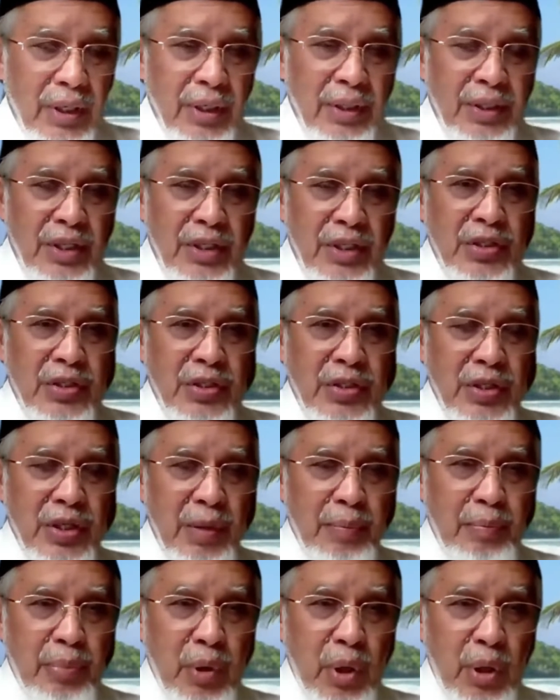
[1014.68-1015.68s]
this
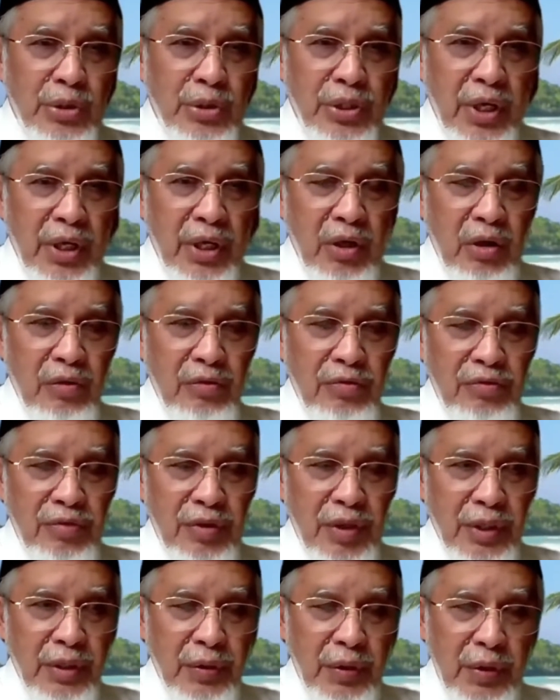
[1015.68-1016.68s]
project of
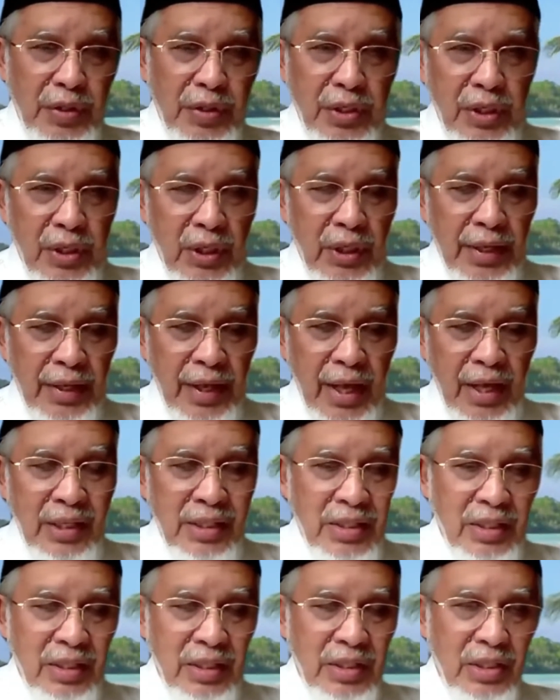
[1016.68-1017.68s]
critical
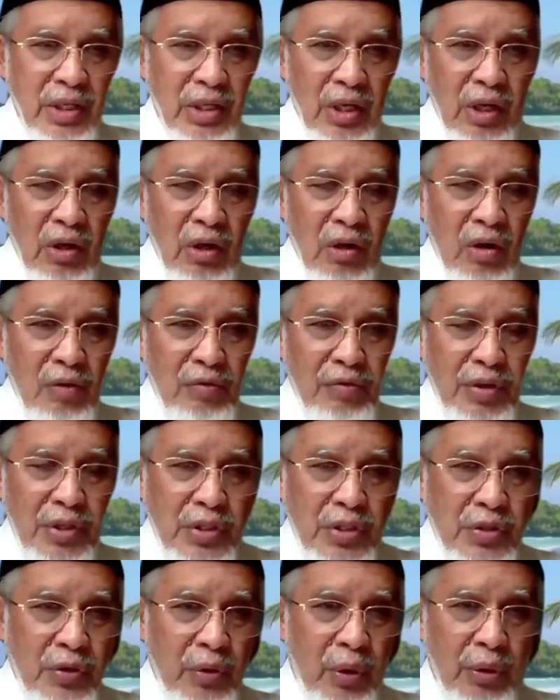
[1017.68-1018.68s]
analysis of
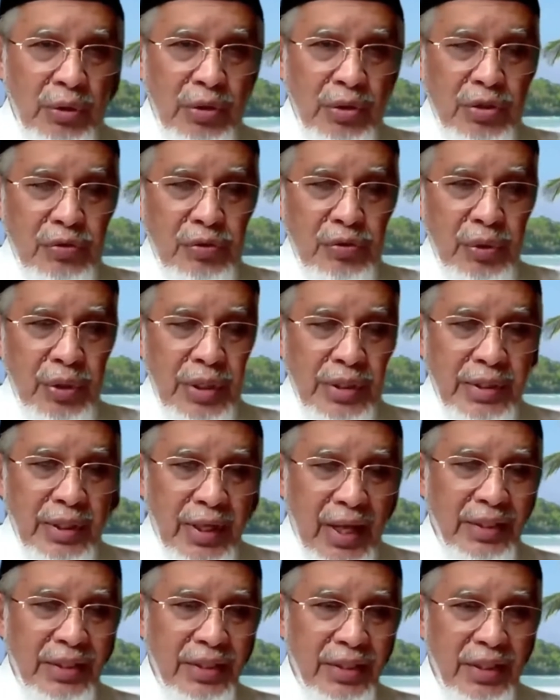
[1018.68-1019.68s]
his thoughts through his
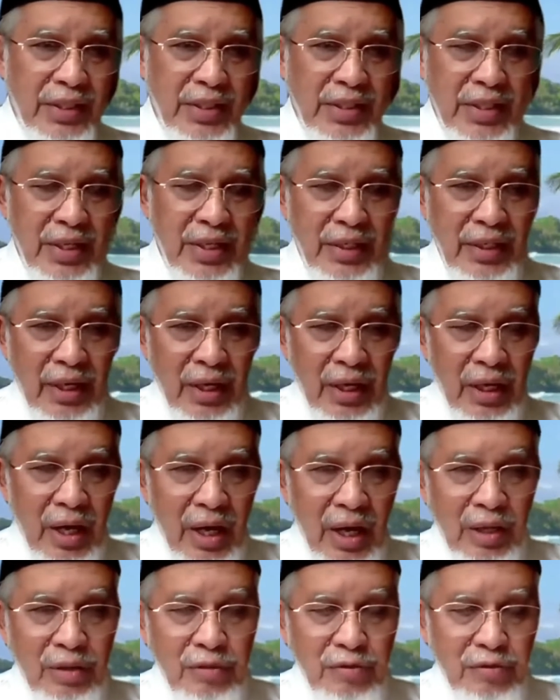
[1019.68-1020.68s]
letters and
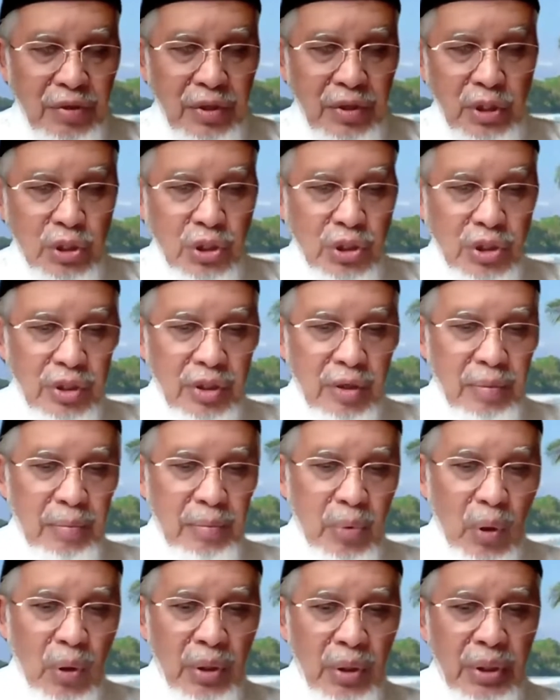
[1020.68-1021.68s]
unfinished
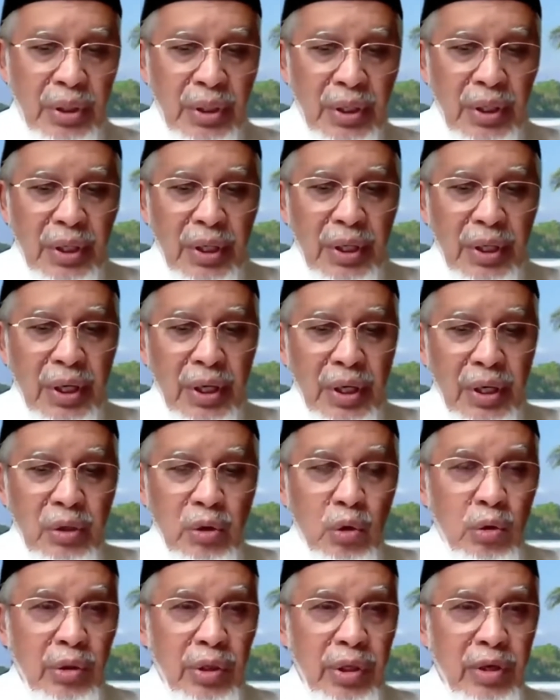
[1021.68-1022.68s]
book
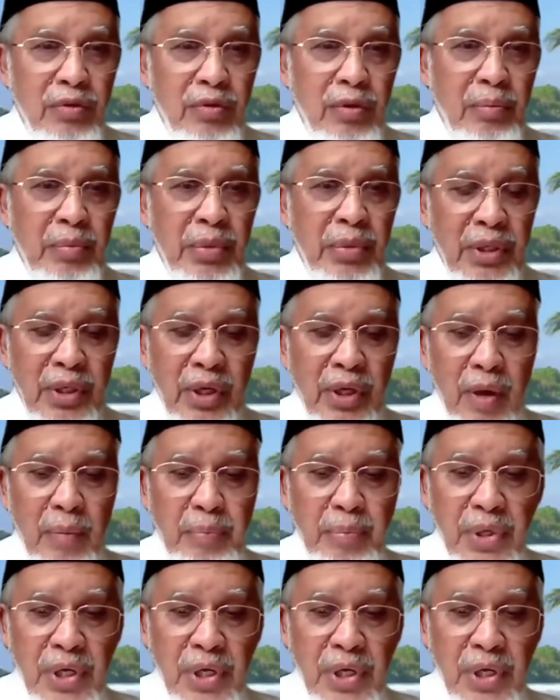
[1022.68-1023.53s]
could even be a